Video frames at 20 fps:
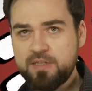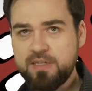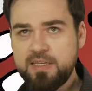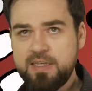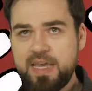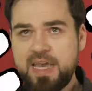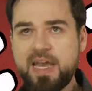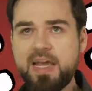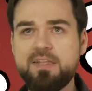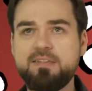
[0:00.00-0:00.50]

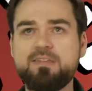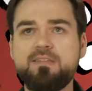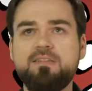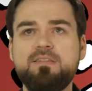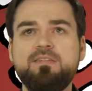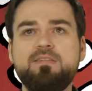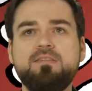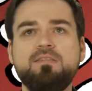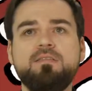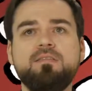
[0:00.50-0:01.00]

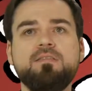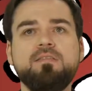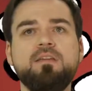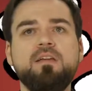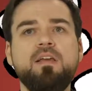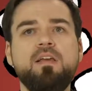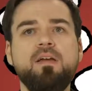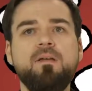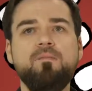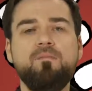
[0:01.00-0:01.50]
Yes,
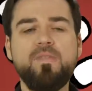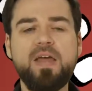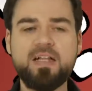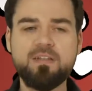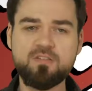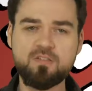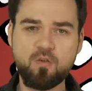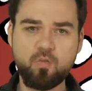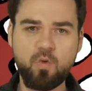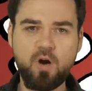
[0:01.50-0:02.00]

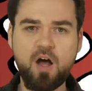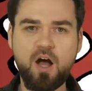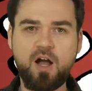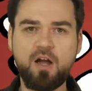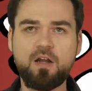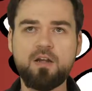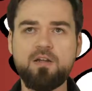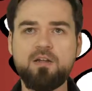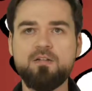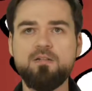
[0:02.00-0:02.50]
that's The
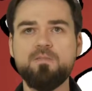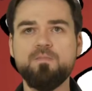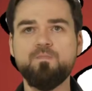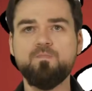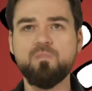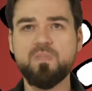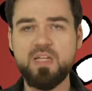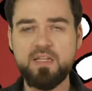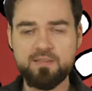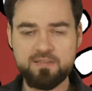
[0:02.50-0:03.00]
Rock
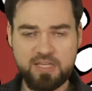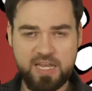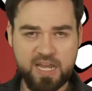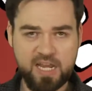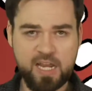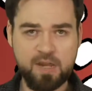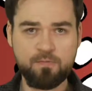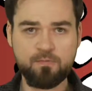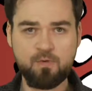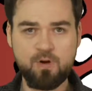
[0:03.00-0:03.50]
and Zac
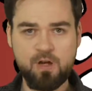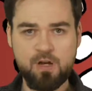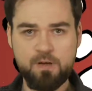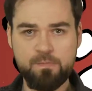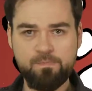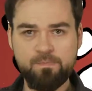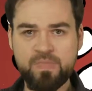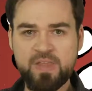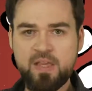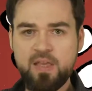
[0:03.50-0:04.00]

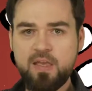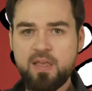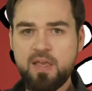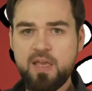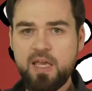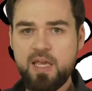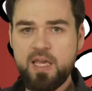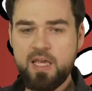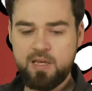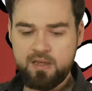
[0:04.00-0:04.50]
Efron.
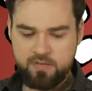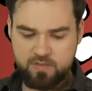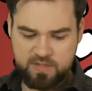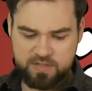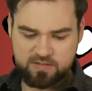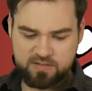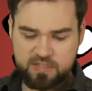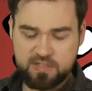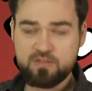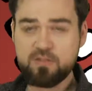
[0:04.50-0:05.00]
And
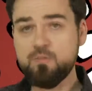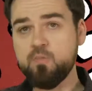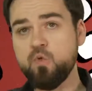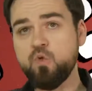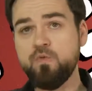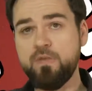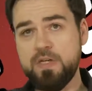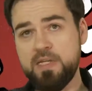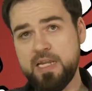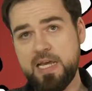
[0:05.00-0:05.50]
this is a
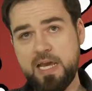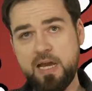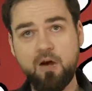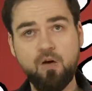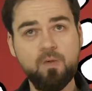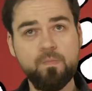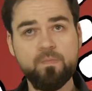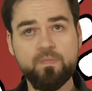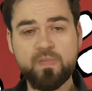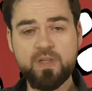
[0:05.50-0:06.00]
movie
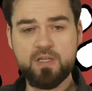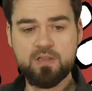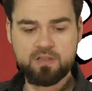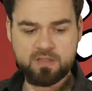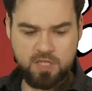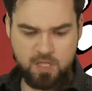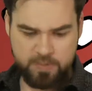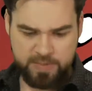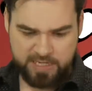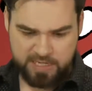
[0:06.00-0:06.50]
now. It's
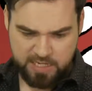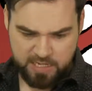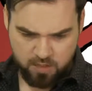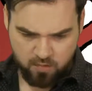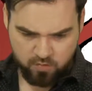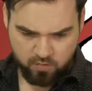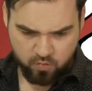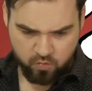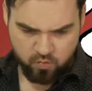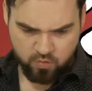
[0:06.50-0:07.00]
coming
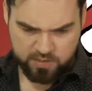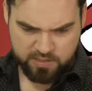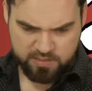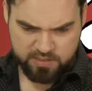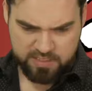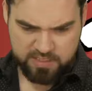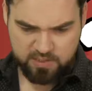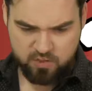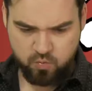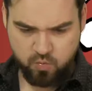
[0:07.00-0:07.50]
out on
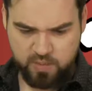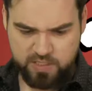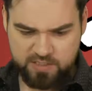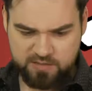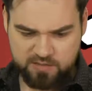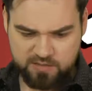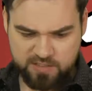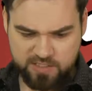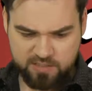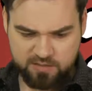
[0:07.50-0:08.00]
the
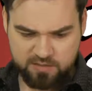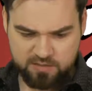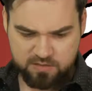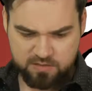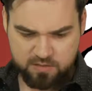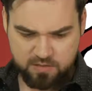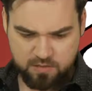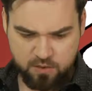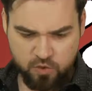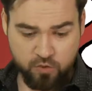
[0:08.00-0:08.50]

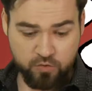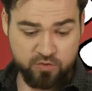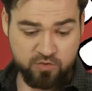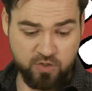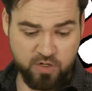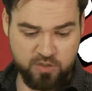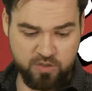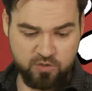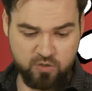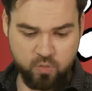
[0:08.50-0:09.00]
26th, or
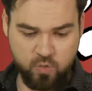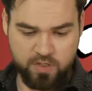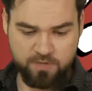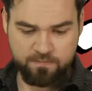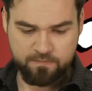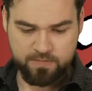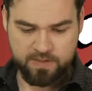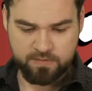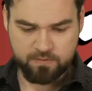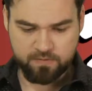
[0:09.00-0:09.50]
sorry, the
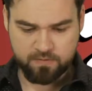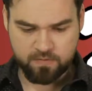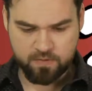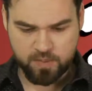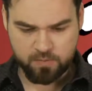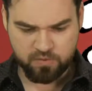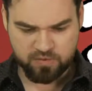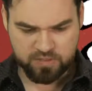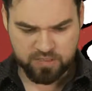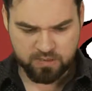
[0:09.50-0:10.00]
25th, I
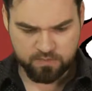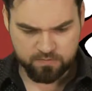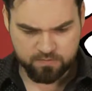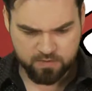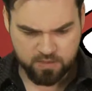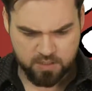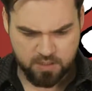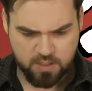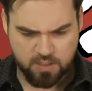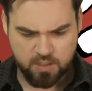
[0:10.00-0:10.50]
believe.
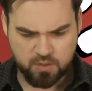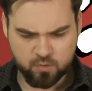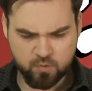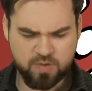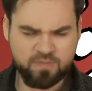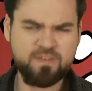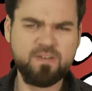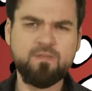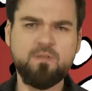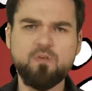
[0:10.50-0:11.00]

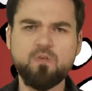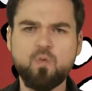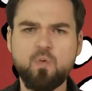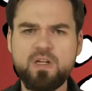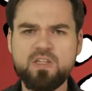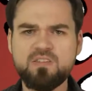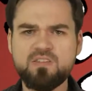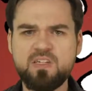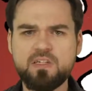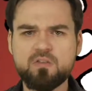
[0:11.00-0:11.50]
25th or
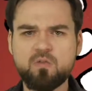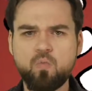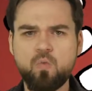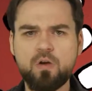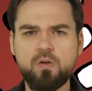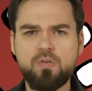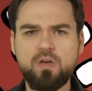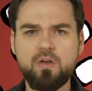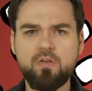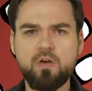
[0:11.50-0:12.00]
26th, one
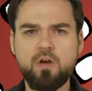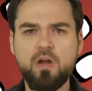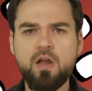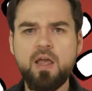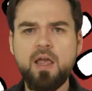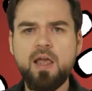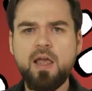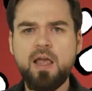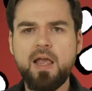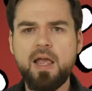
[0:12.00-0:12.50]
or the other.
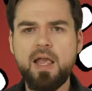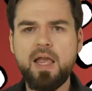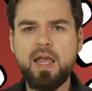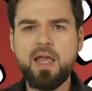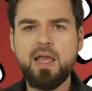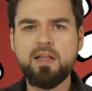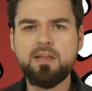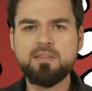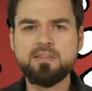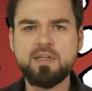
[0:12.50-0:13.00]

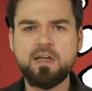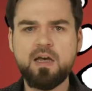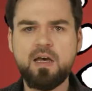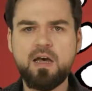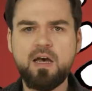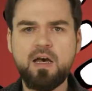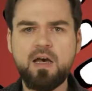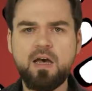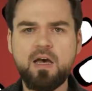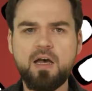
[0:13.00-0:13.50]
And
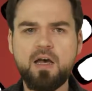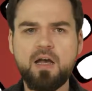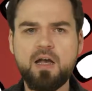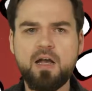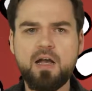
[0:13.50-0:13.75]
I